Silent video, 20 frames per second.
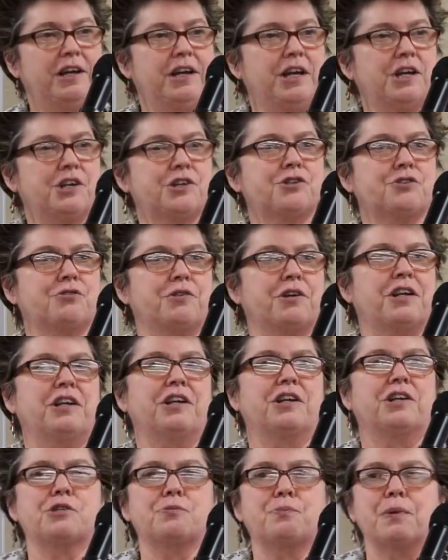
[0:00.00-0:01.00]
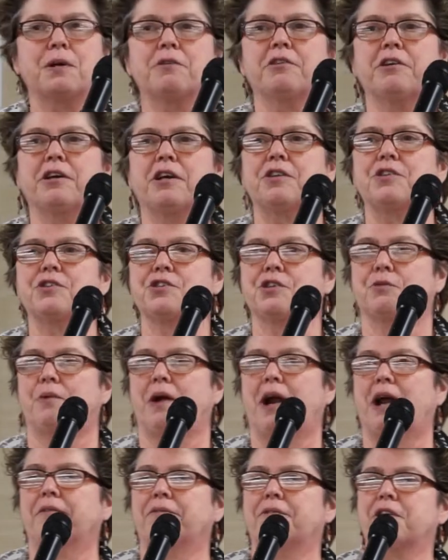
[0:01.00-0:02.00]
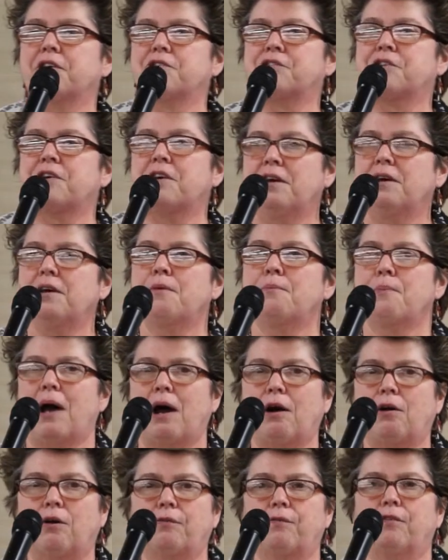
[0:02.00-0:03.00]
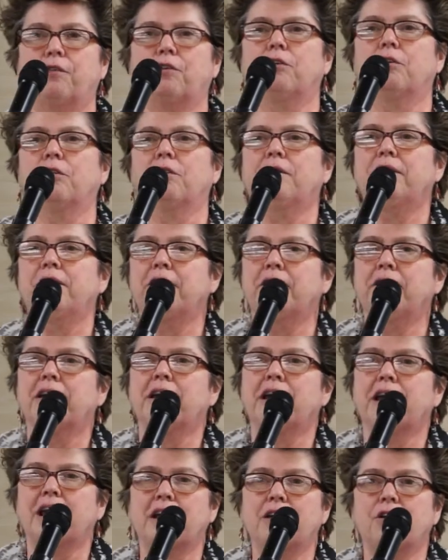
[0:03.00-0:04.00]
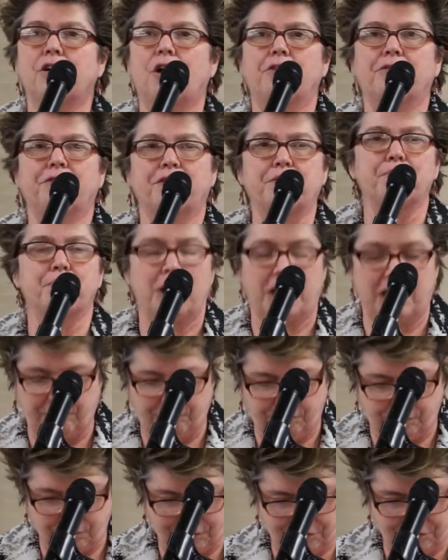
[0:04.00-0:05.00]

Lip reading: history, and experience around these powerful and often painful